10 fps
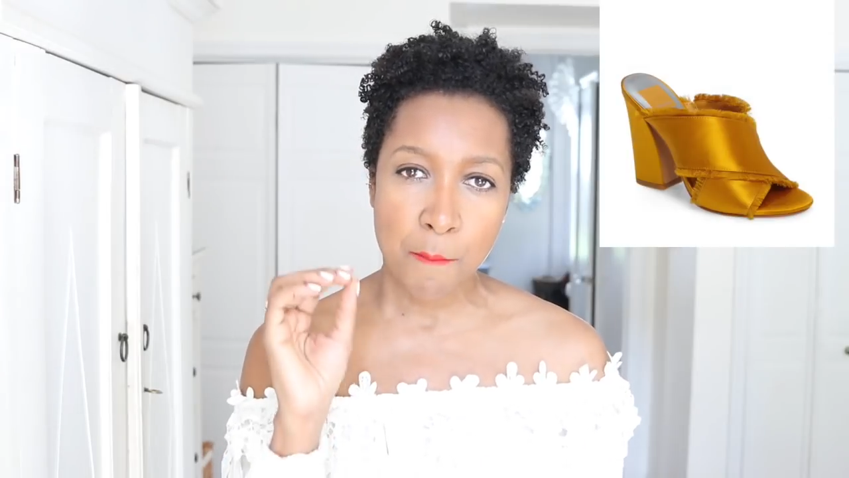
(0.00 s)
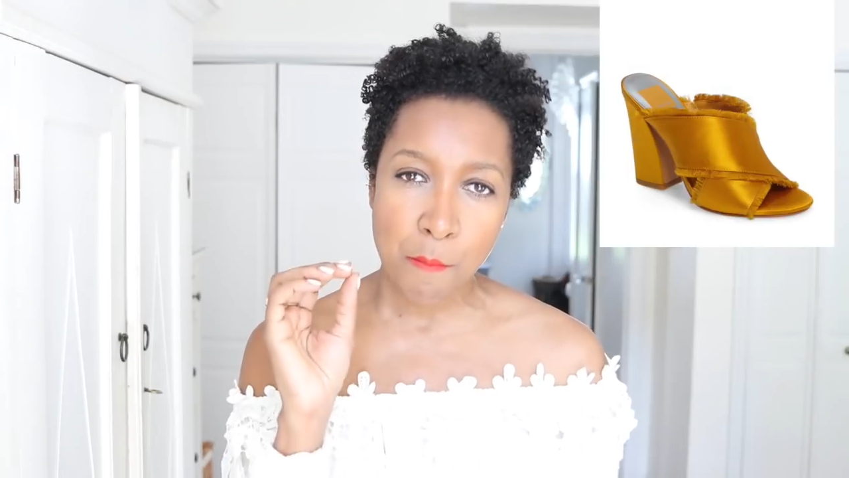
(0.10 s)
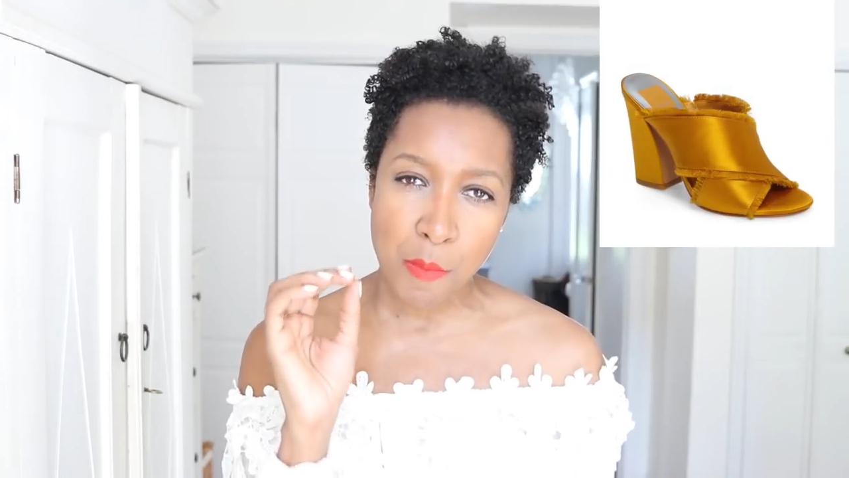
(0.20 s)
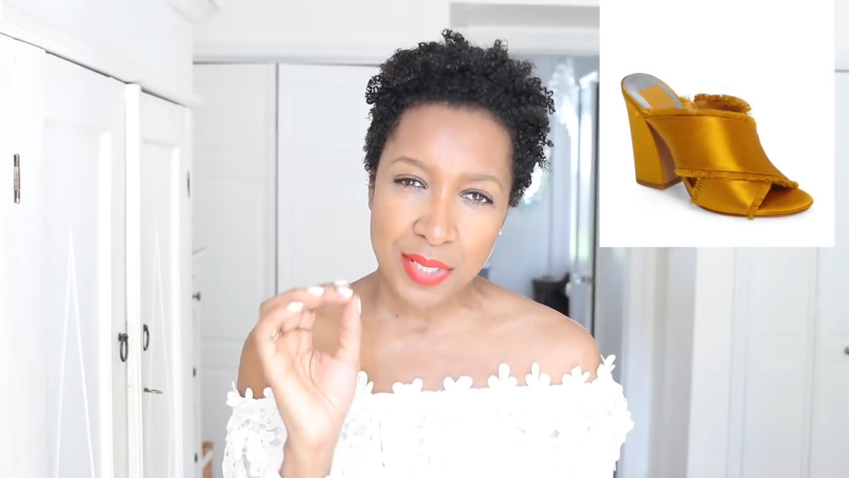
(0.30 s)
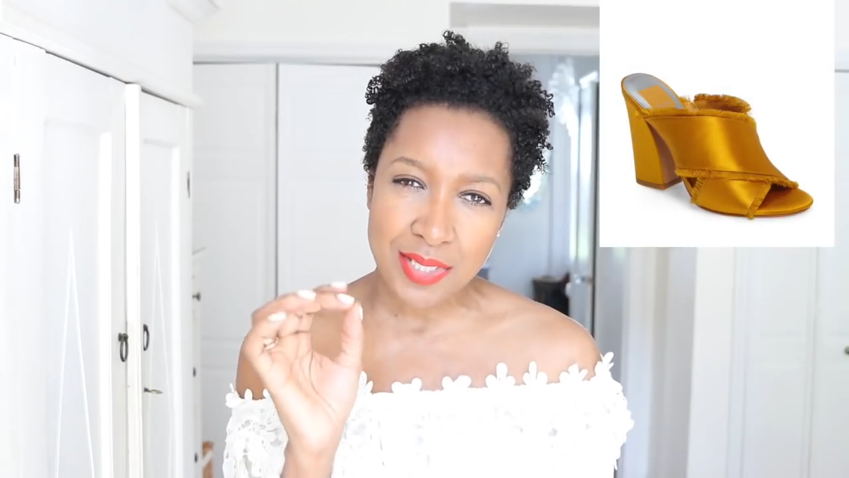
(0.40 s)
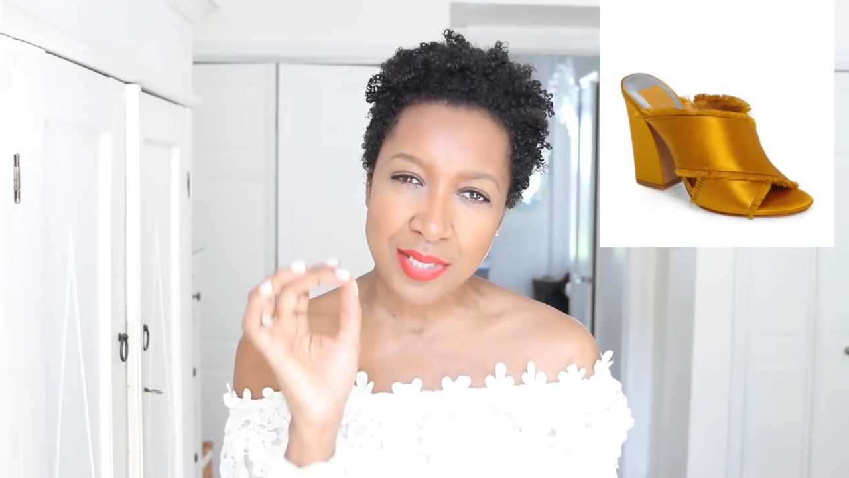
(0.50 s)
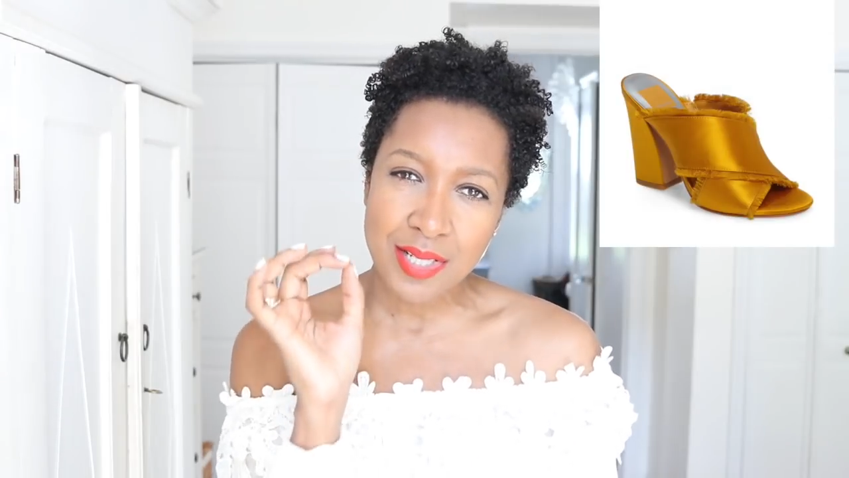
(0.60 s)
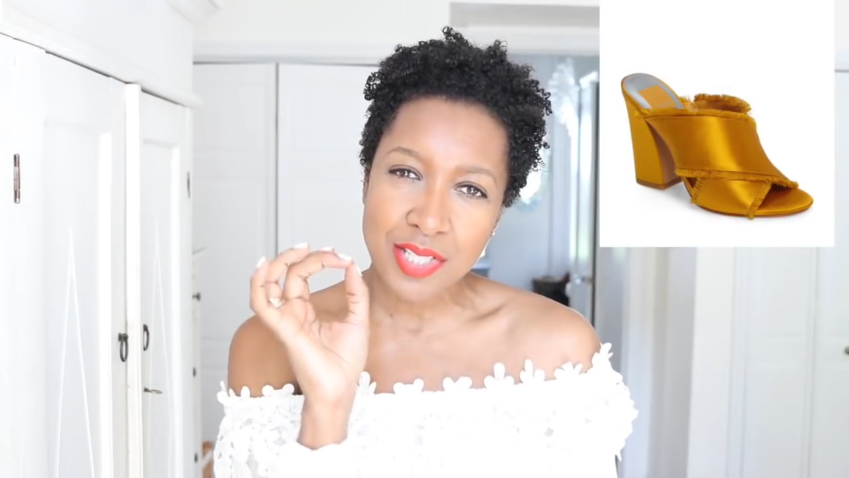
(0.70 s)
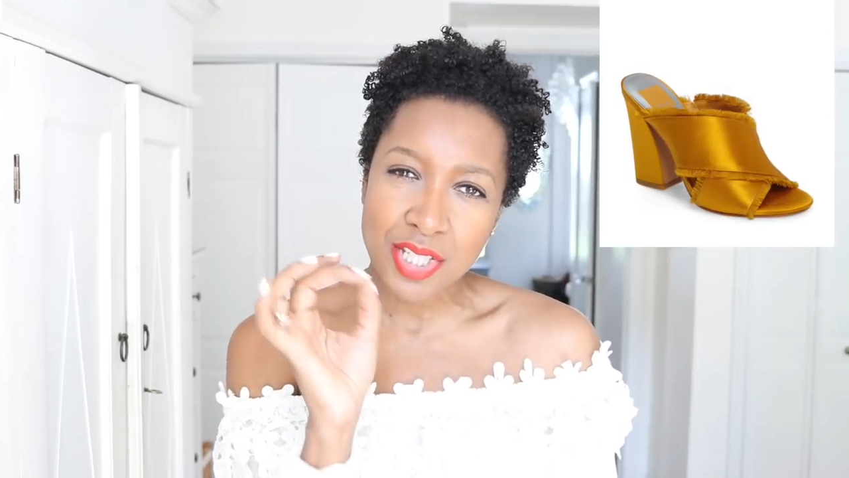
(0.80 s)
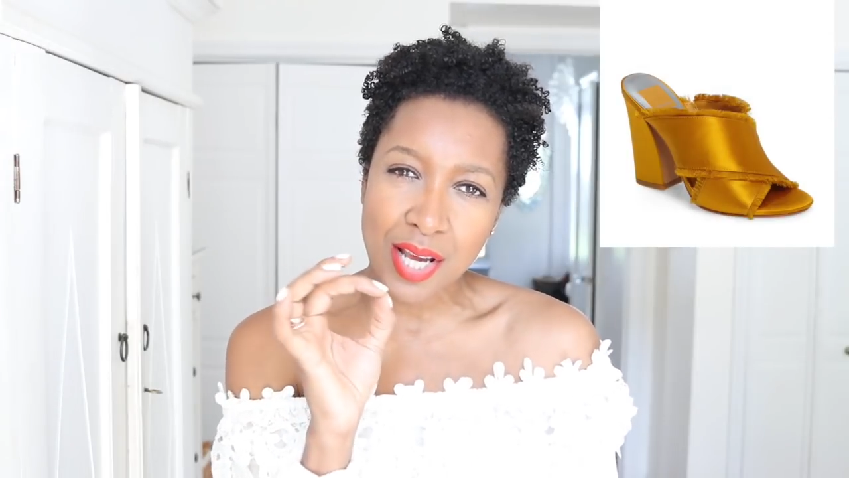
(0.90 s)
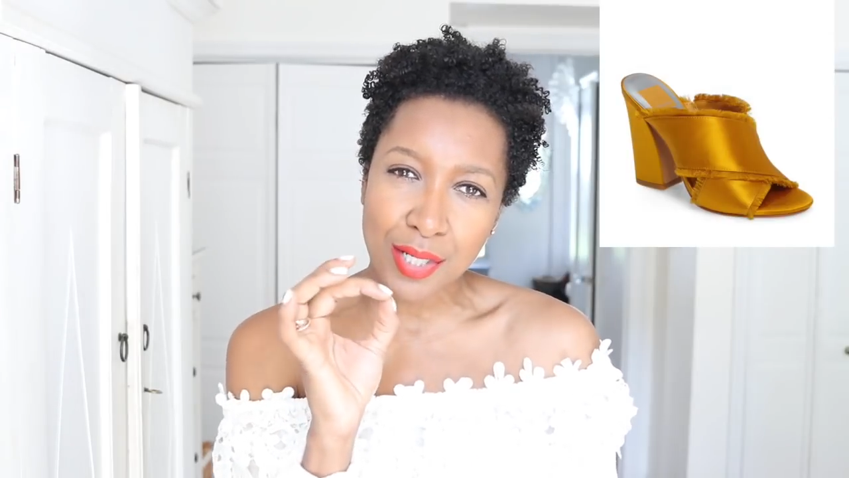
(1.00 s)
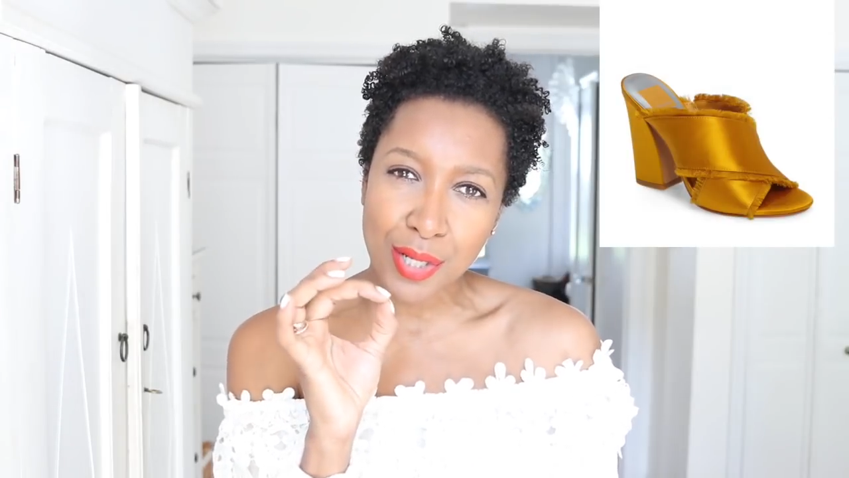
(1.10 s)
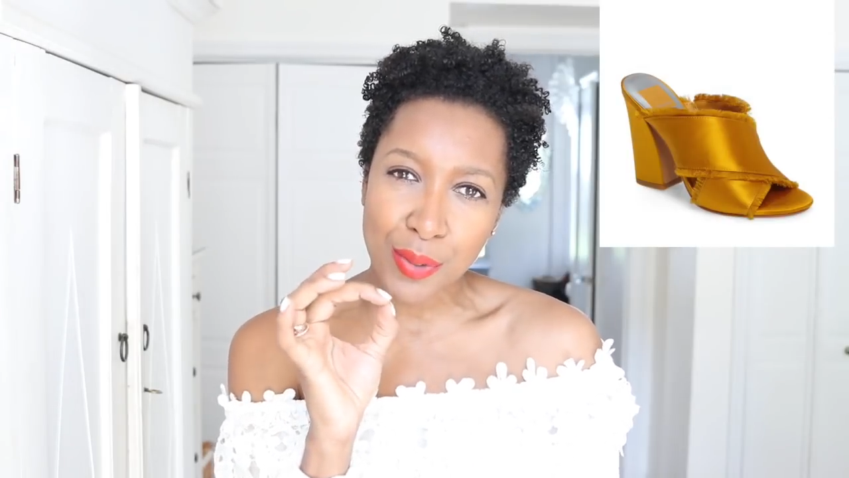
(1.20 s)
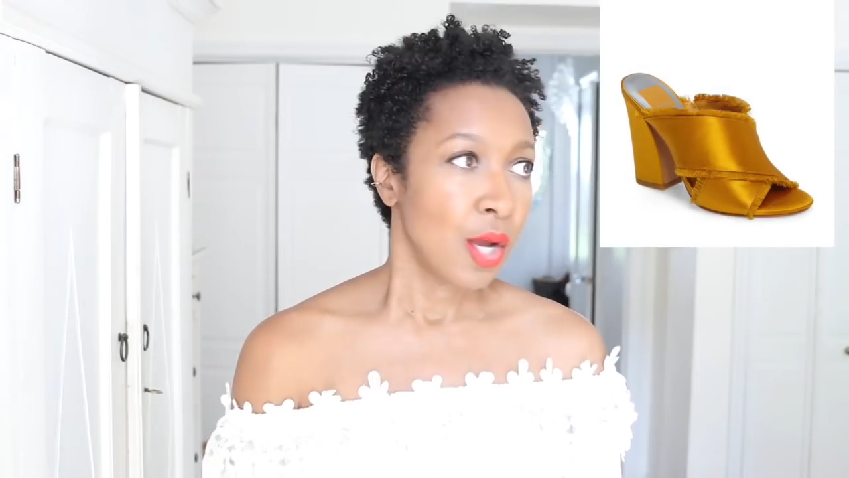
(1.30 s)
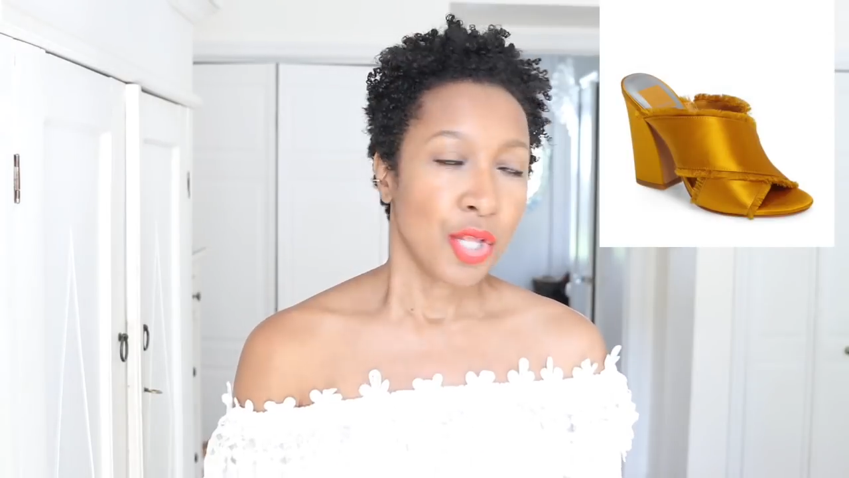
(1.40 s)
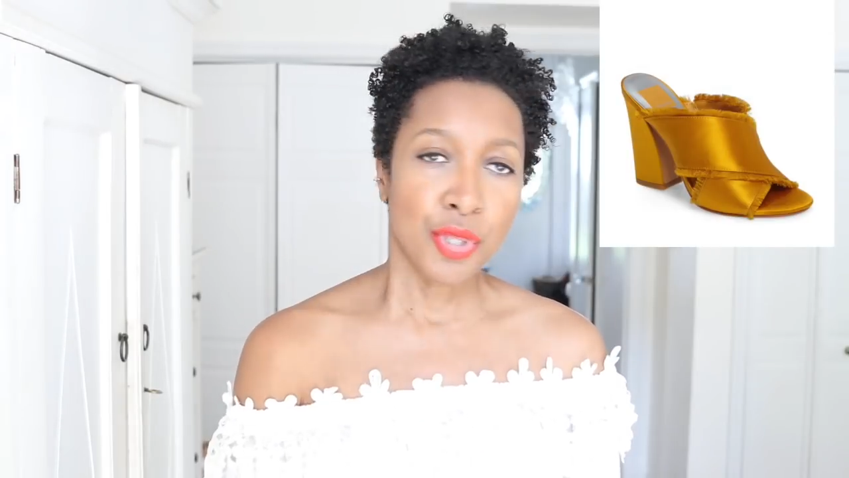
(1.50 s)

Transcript: mustard yellow.